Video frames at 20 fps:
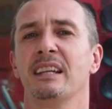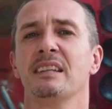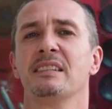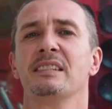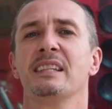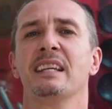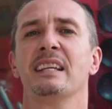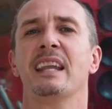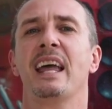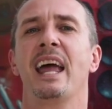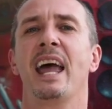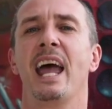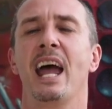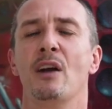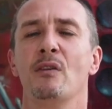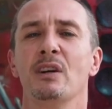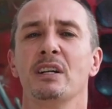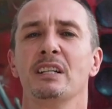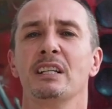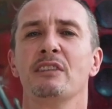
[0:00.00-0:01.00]
It is
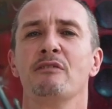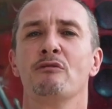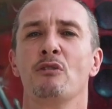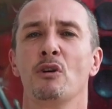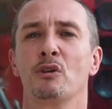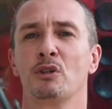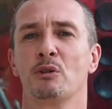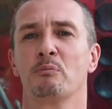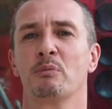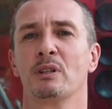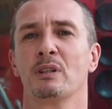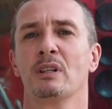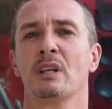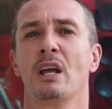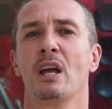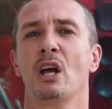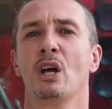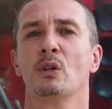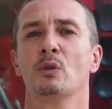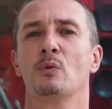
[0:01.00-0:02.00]
inherently
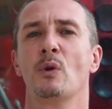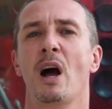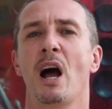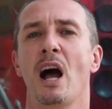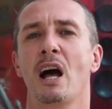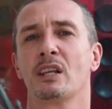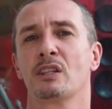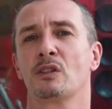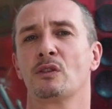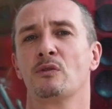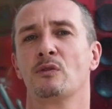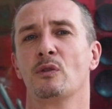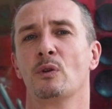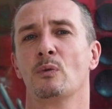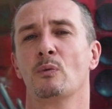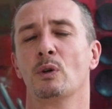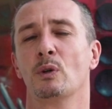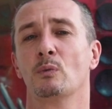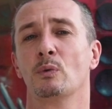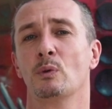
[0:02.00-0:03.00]
vulnerable to ask
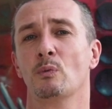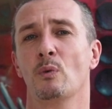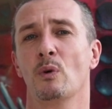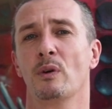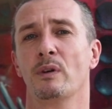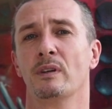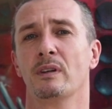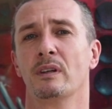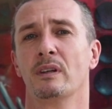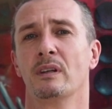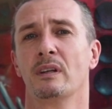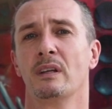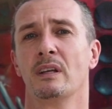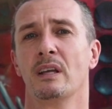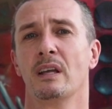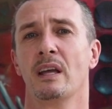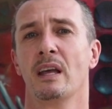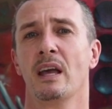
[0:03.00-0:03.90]
for what we want.